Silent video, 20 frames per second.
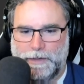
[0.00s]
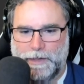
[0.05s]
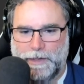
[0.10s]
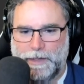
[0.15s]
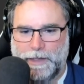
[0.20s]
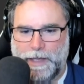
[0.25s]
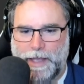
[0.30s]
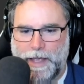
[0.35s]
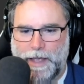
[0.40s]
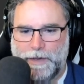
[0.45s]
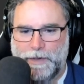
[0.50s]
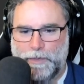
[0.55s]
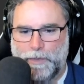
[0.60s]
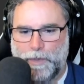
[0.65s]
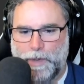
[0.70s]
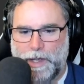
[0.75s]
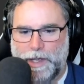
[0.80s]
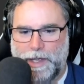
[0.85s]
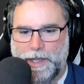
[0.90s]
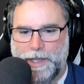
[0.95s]
How do
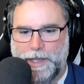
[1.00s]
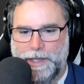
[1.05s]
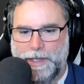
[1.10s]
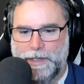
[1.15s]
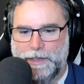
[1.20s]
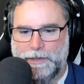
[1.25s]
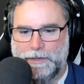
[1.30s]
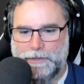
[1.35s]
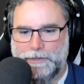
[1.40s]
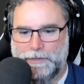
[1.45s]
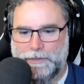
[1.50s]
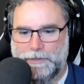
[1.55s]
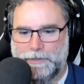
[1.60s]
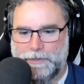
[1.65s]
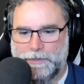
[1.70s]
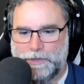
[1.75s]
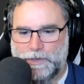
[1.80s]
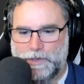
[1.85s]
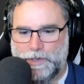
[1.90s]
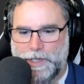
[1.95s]
I
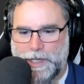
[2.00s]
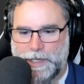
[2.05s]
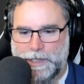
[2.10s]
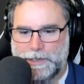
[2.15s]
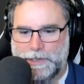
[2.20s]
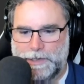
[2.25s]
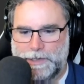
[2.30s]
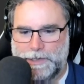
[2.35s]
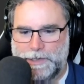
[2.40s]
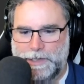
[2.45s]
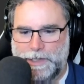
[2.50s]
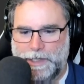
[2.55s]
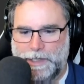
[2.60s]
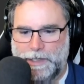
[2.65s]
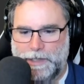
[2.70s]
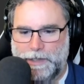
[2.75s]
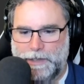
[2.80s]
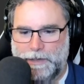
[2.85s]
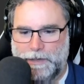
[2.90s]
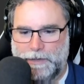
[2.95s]
check to
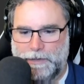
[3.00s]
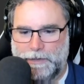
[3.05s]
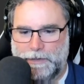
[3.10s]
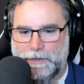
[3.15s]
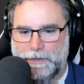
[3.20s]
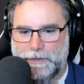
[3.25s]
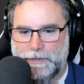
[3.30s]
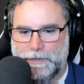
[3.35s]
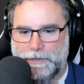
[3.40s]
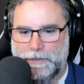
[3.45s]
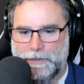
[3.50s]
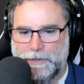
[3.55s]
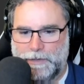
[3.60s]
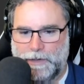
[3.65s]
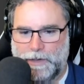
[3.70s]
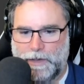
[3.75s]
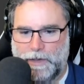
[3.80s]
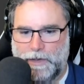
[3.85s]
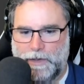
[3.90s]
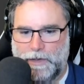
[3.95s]
see
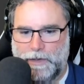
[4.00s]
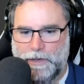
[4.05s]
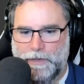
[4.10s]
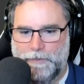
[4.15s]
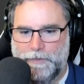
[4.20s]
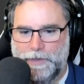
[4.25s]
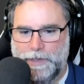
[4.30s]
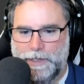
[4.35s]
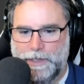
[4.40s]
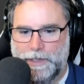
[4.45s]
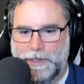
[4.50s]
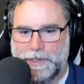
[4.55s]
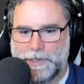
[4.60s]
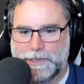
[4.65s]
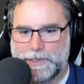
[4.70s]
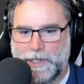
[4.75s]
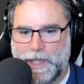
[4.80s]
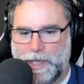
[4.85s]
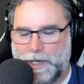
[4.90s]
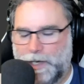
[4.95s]
all of the
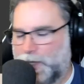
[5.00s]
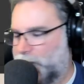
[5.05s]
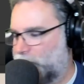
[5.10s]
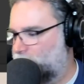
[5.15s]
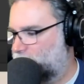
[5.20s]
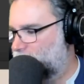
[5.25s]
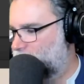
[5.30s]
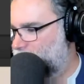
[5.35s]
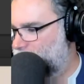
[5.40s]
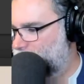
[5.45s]
slot names?